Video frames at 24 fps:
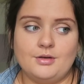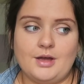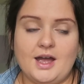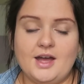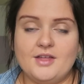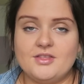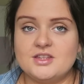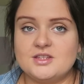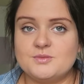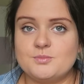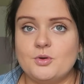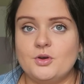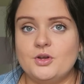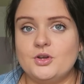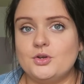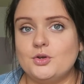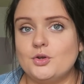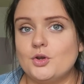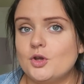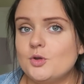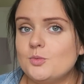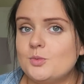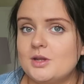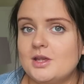At this point,
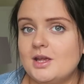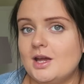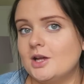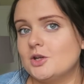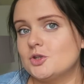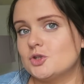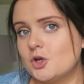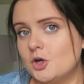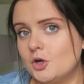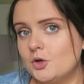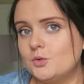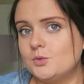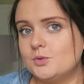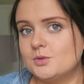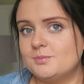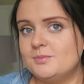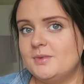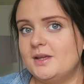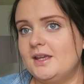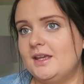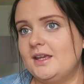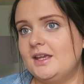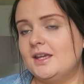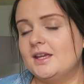nobody had told
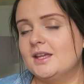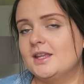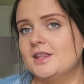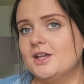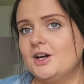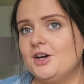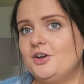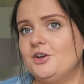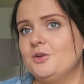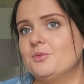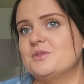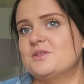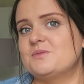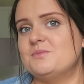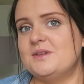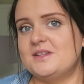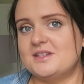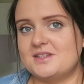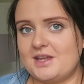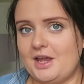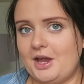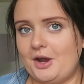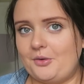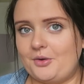me that I was
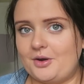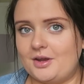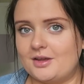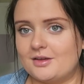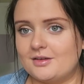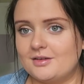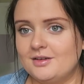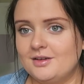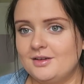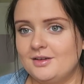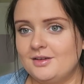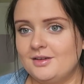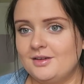miscarrying.